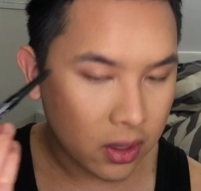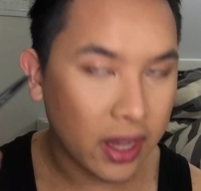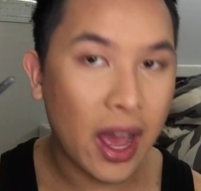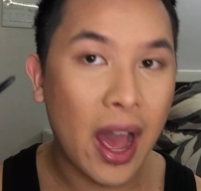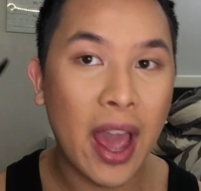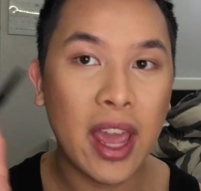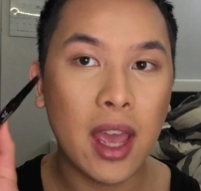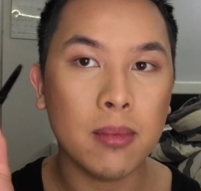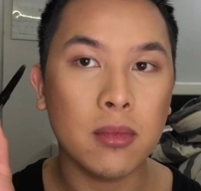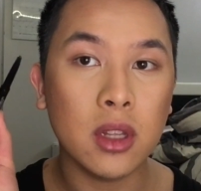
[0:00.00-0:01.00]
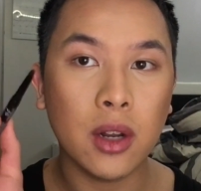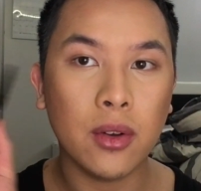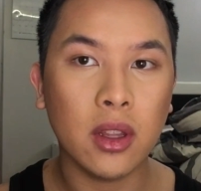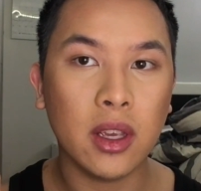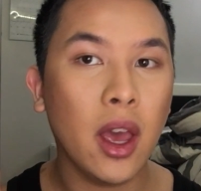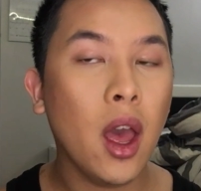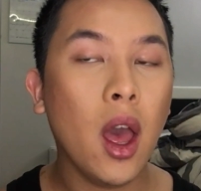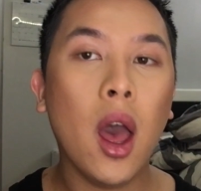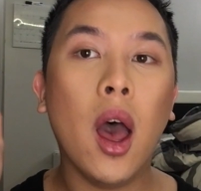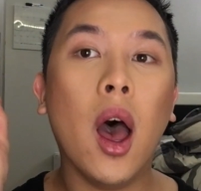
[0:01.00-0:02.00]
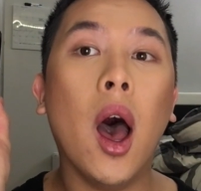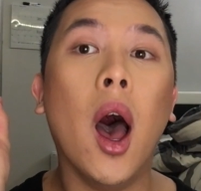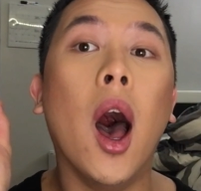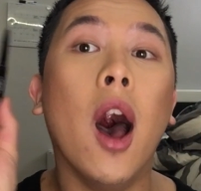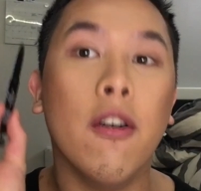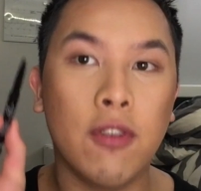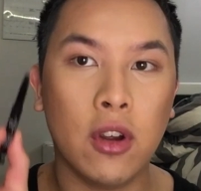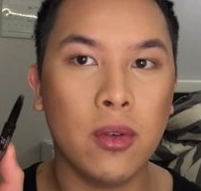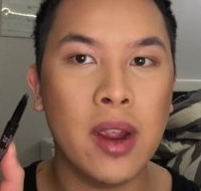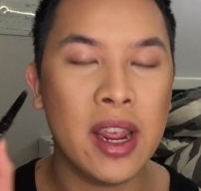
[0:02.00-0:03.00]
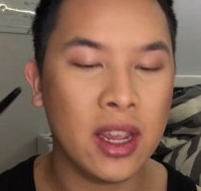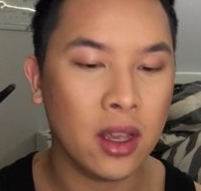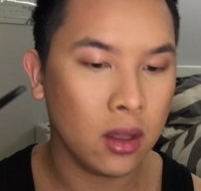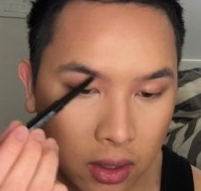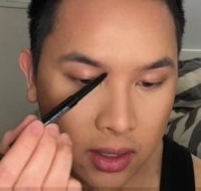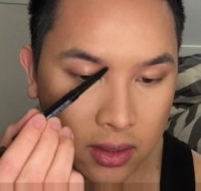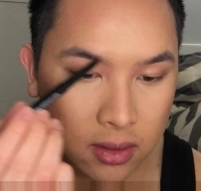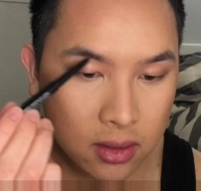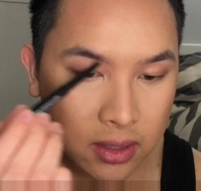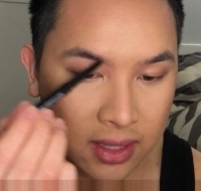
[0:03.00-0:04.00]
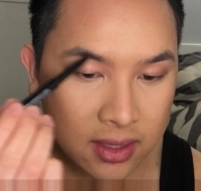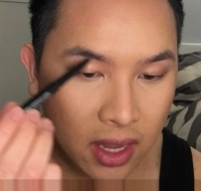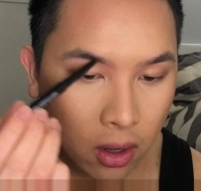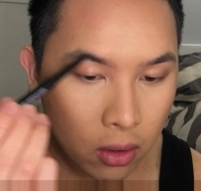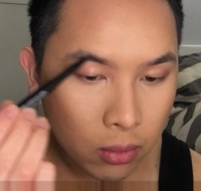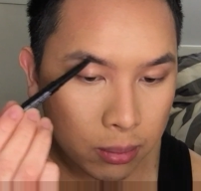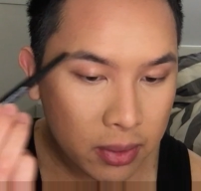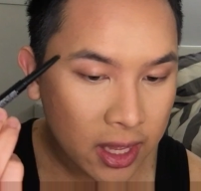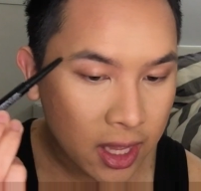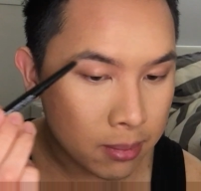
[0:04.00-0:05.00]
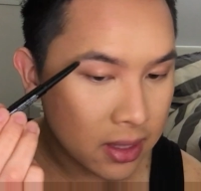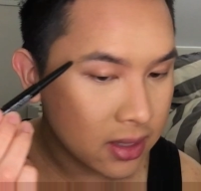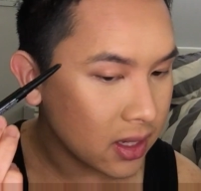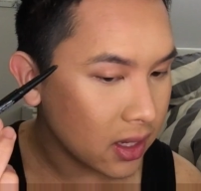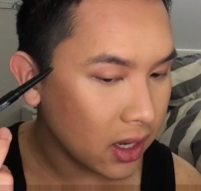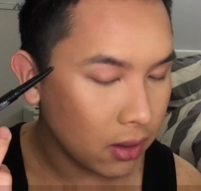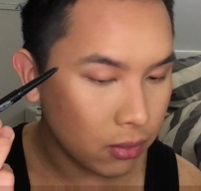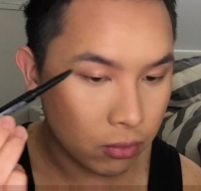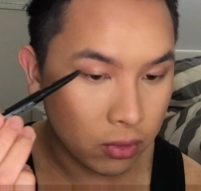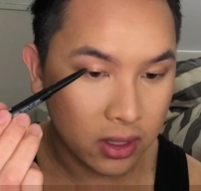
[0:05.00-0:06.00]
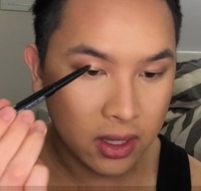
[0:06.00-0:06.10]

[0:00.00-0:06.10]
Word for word: Like I am literally hovering because that's how pigmented it really